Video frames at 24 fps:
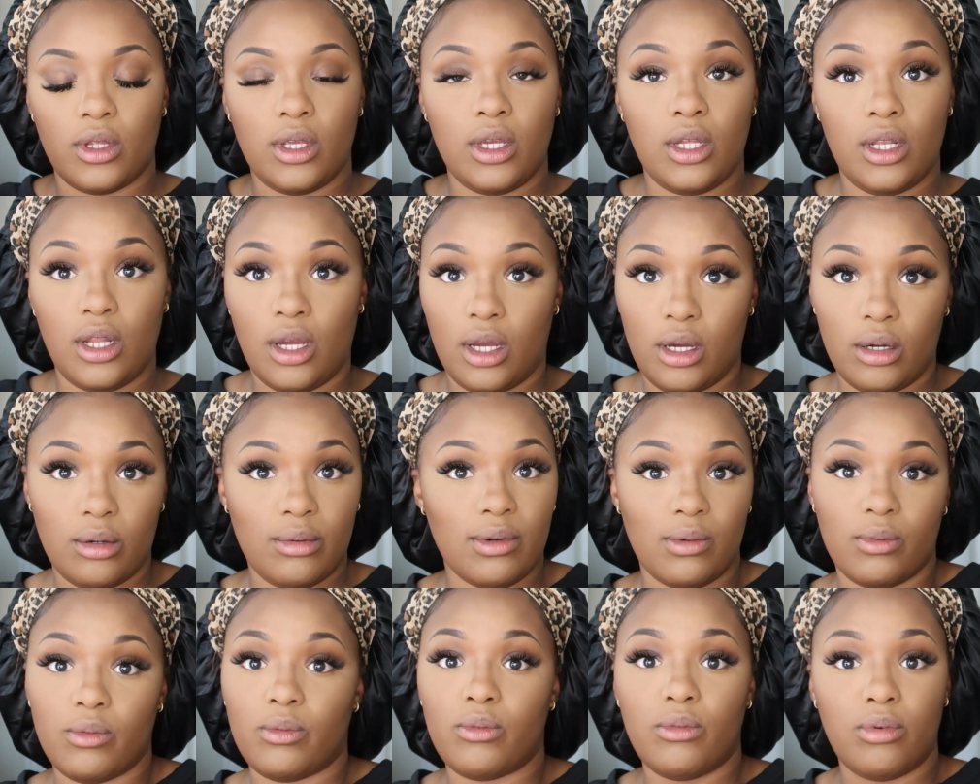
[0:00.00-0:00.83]
you
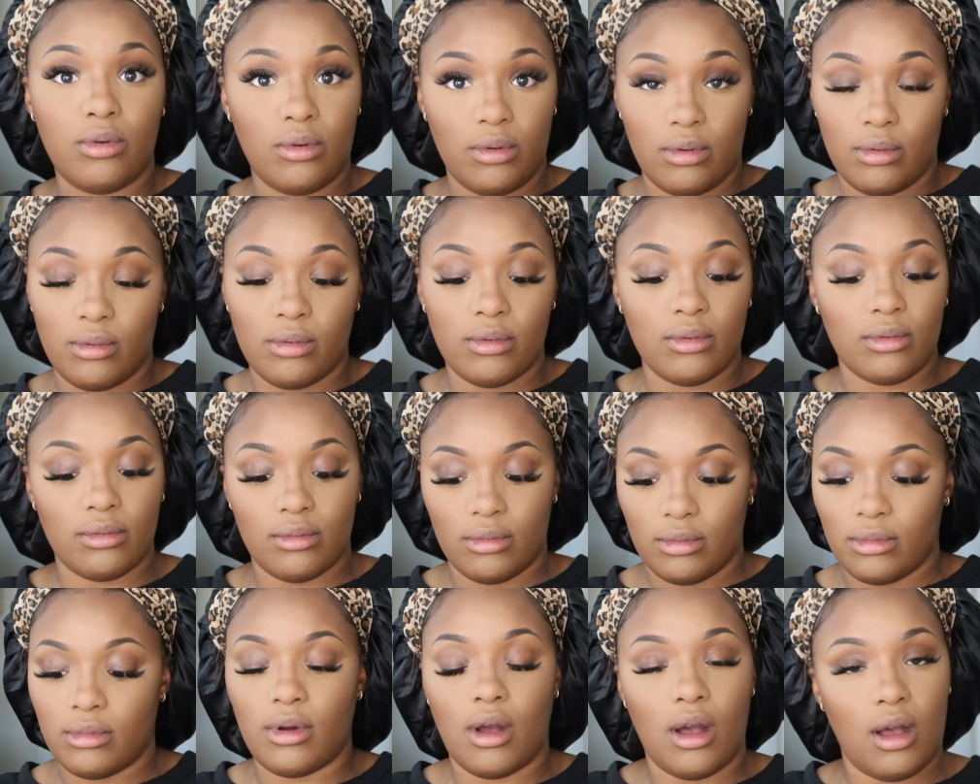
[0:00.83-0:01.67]
know,
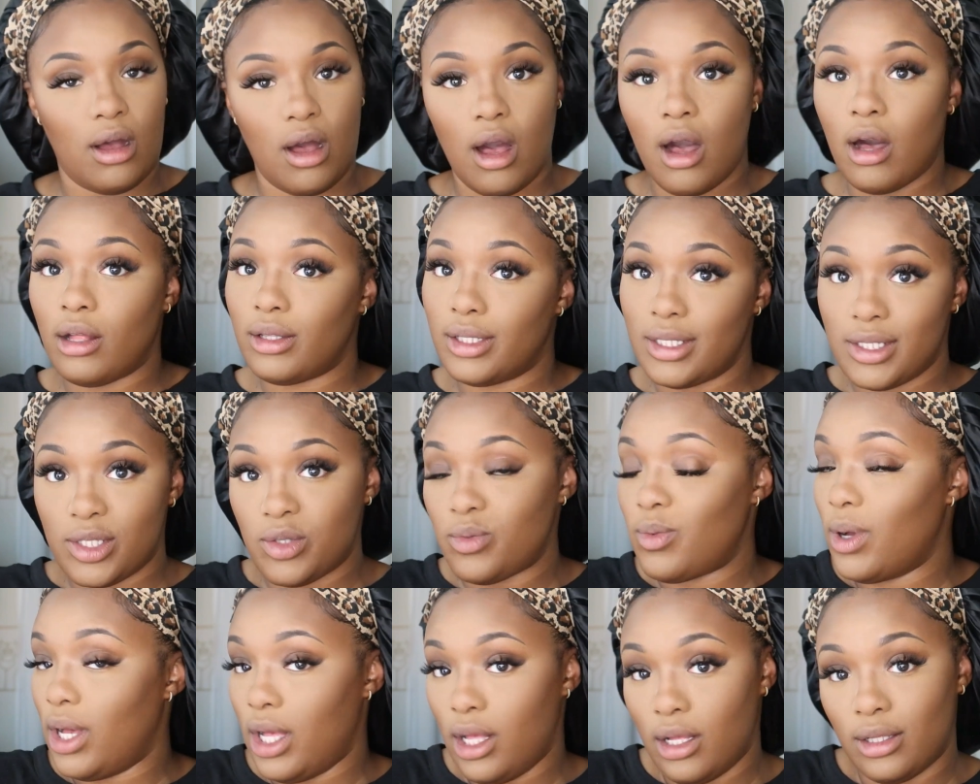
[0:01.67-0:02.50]
all is
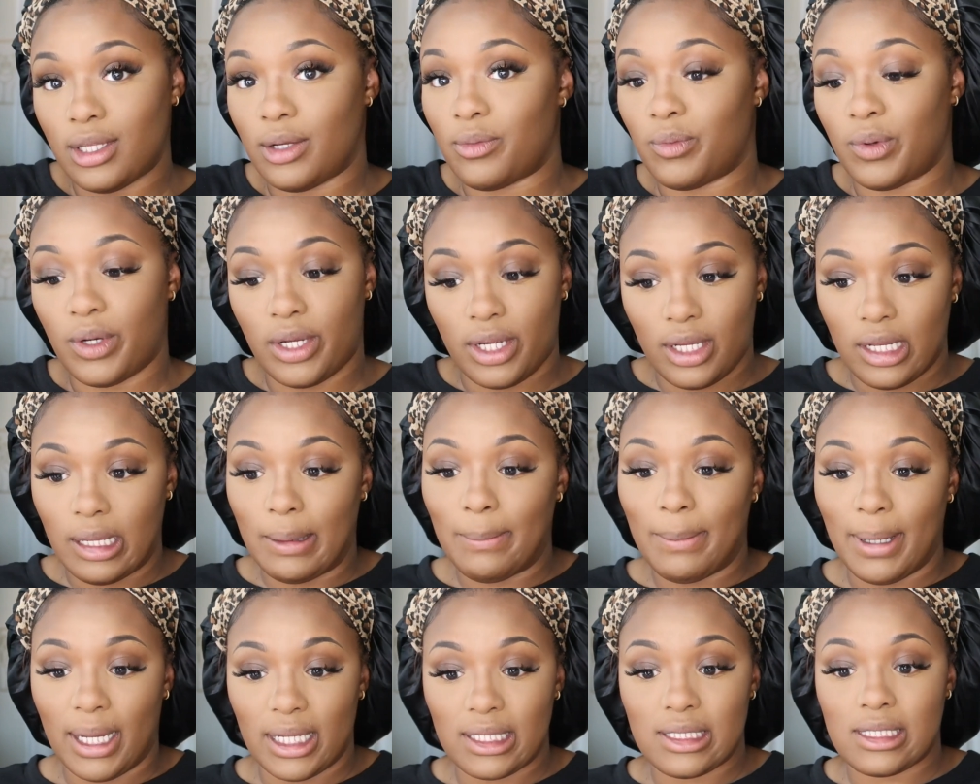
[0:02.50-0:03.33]
well and we're
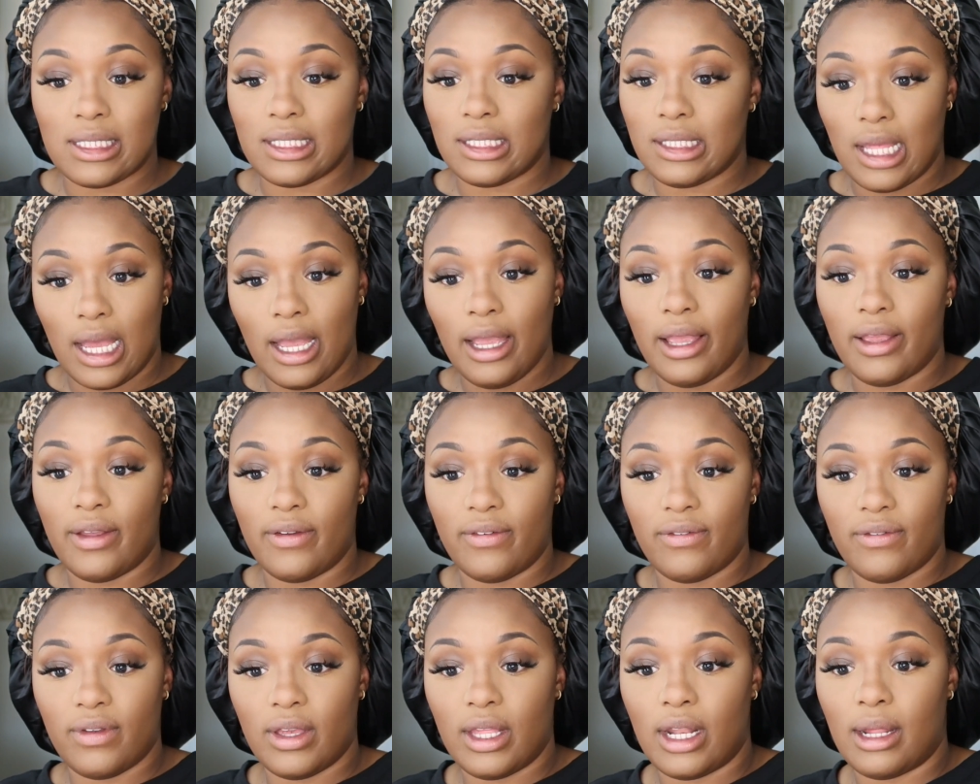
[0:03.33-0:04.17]
getting back to
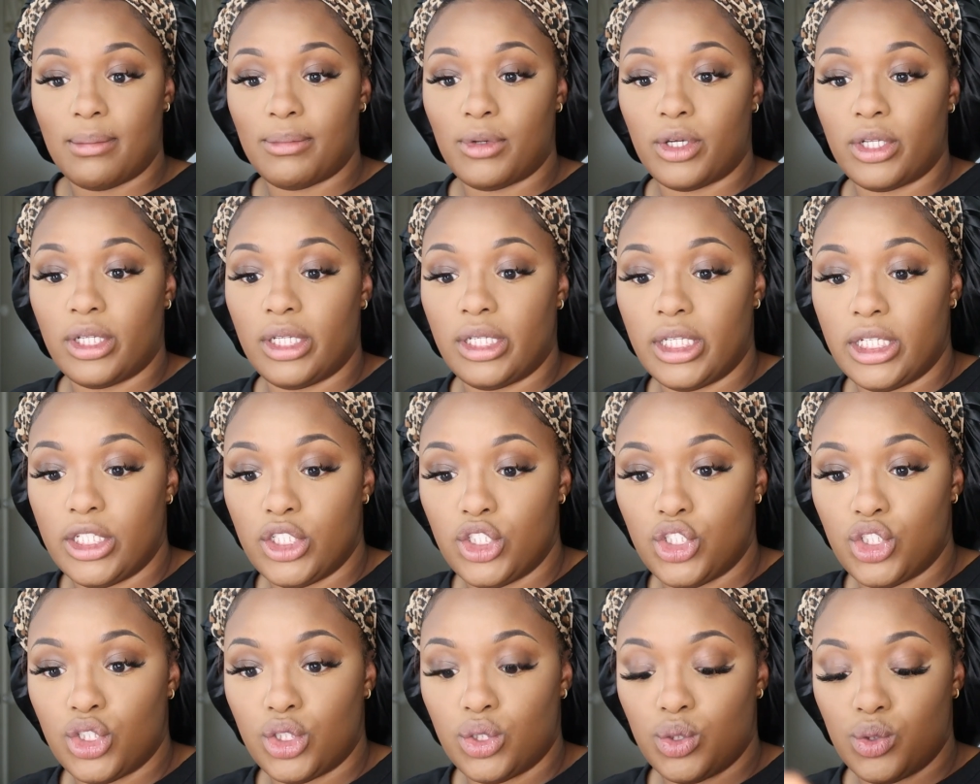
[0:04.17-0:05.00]
life, and I'm gonna
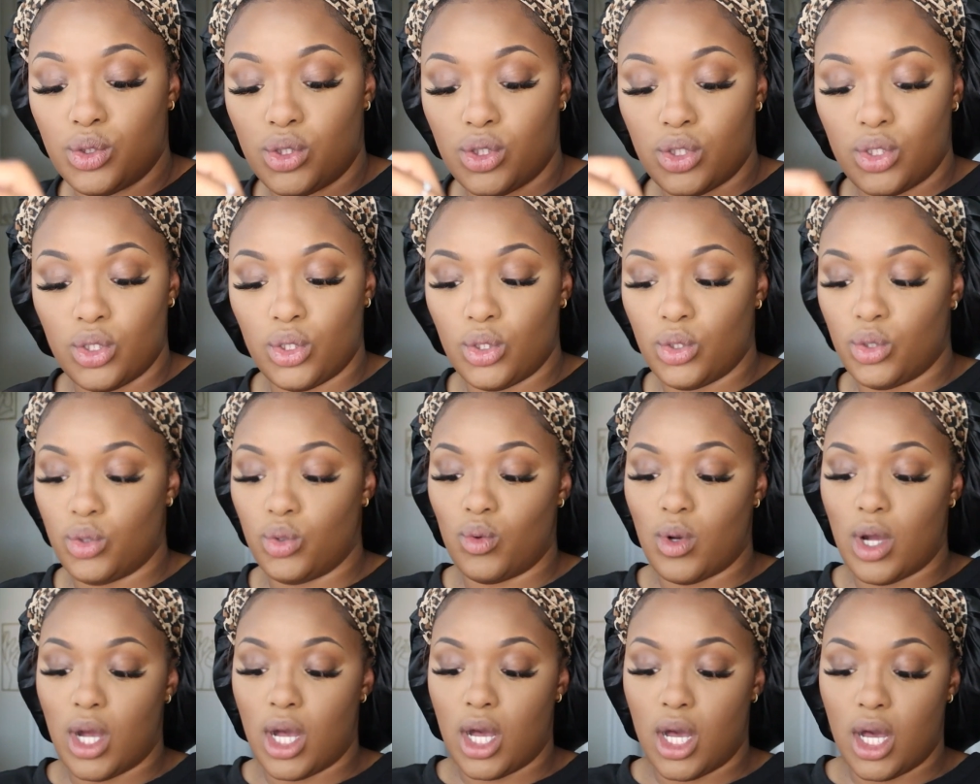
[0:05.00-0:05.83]
need you
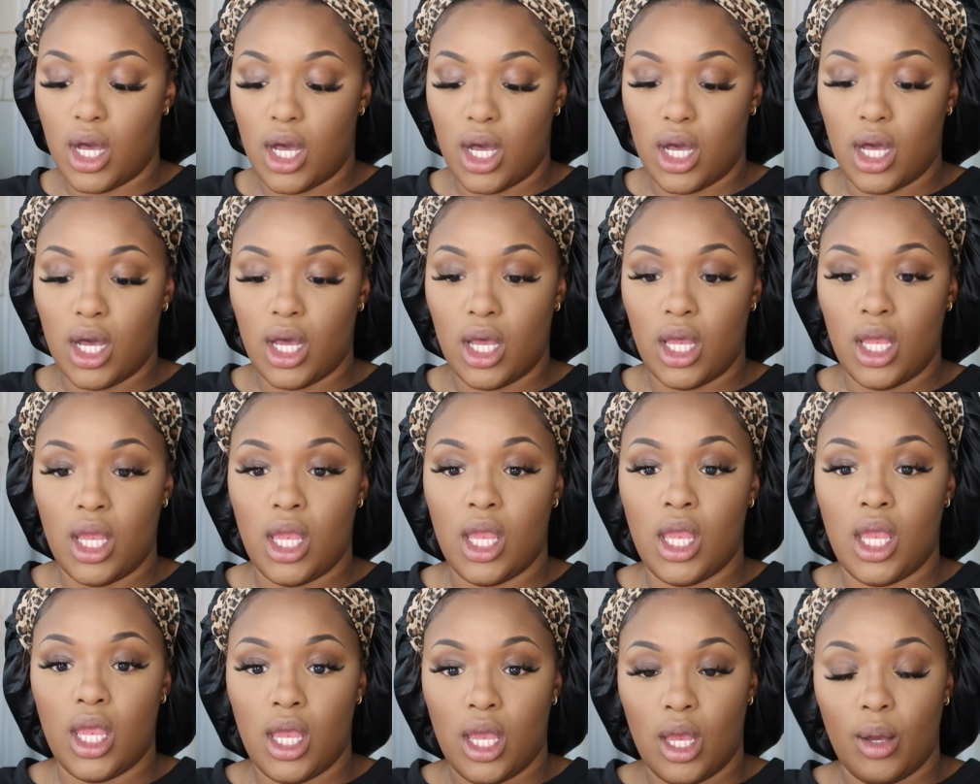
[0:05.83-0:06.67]
to
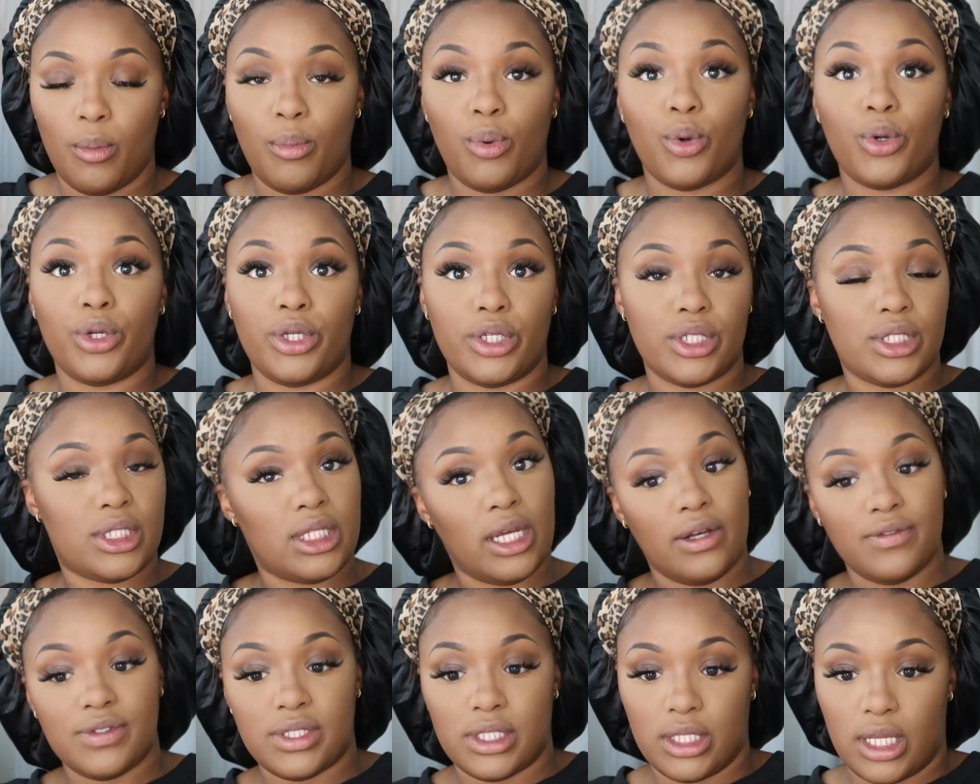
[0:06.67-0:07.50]
pull
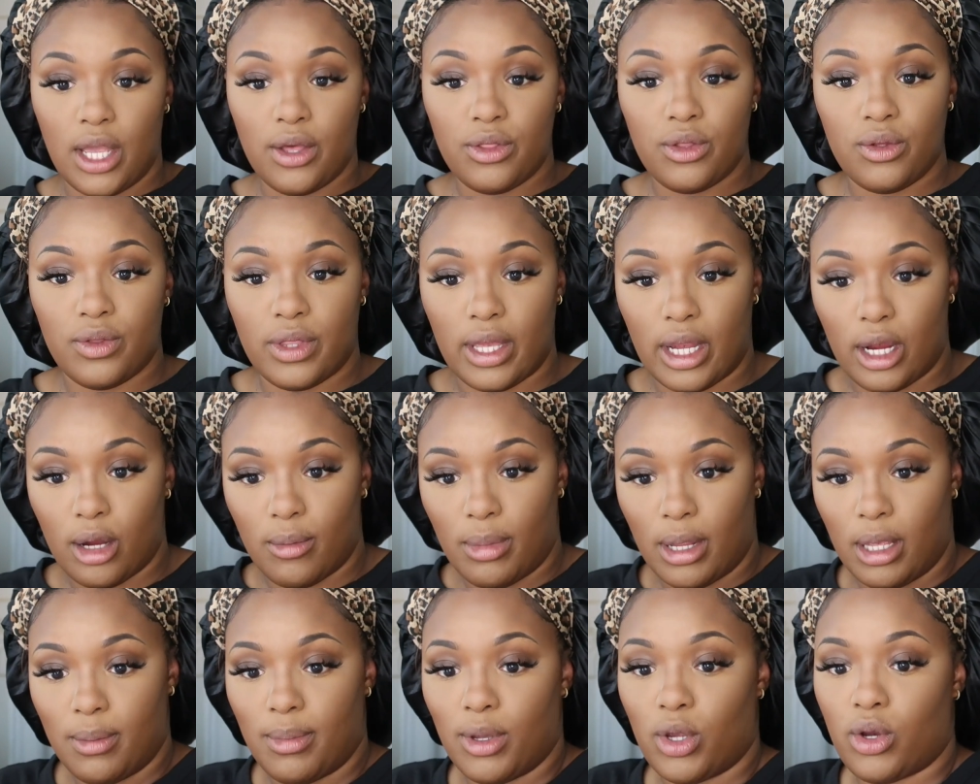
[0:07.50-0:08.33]
yourself together there,
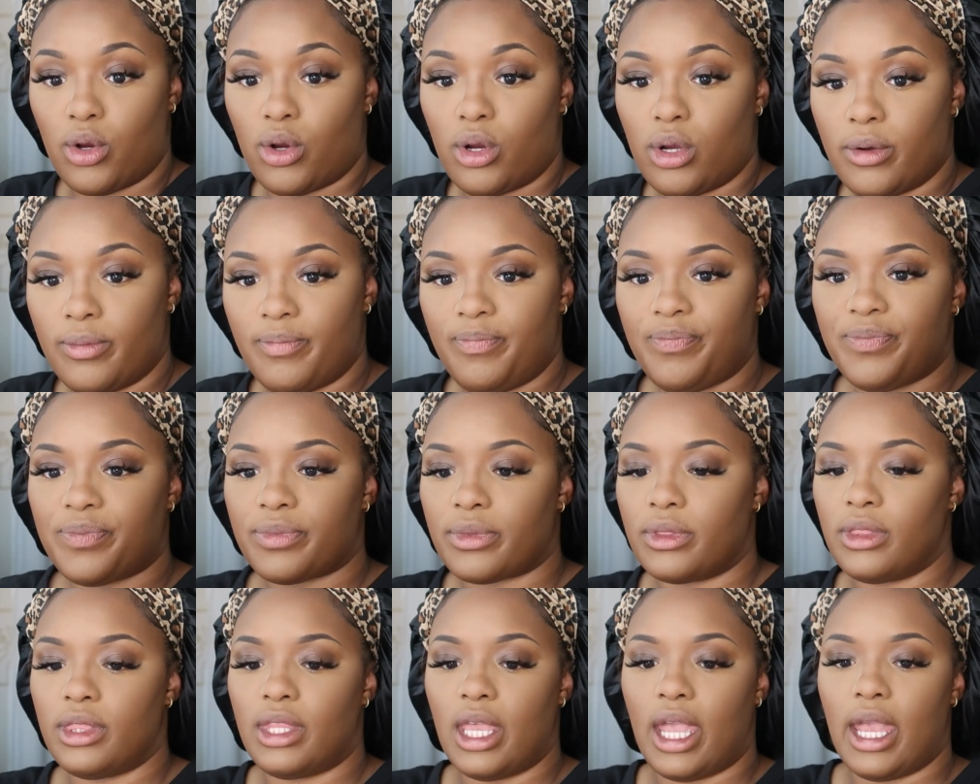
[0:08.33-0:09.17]
baby girl.
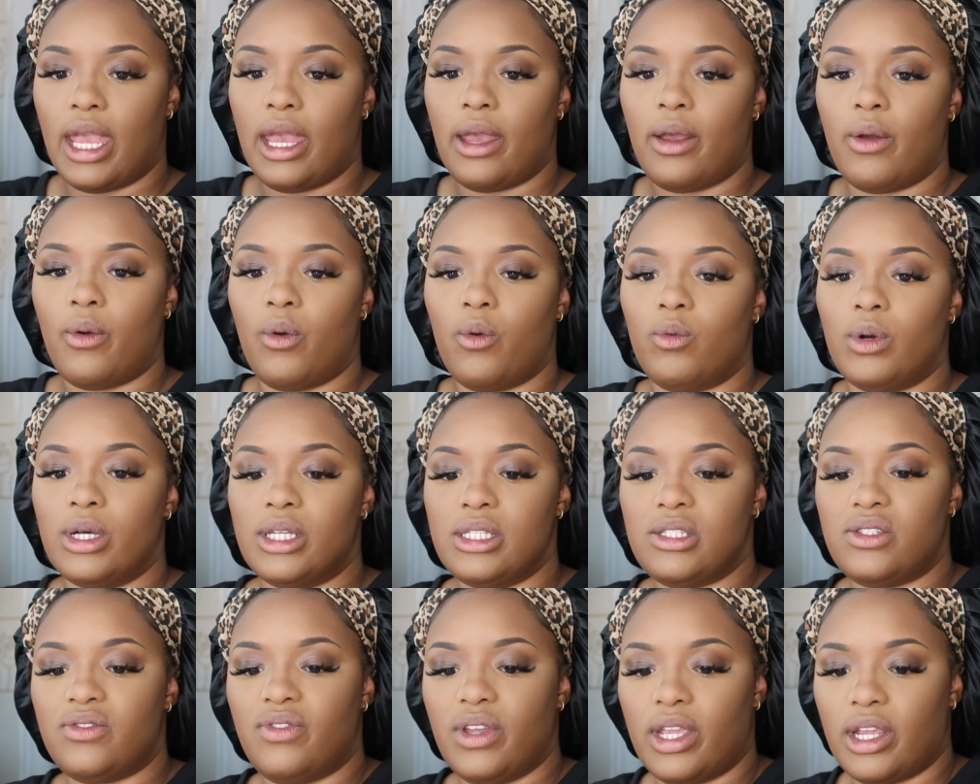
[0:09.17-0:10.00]
That
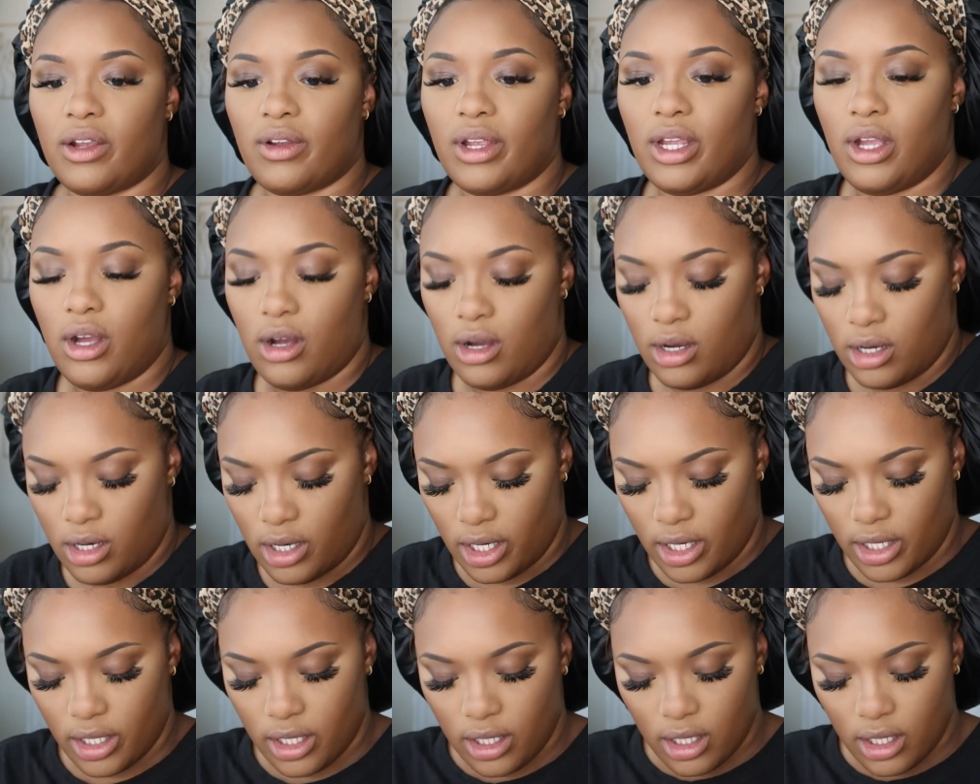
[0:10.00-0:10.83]
was very hard.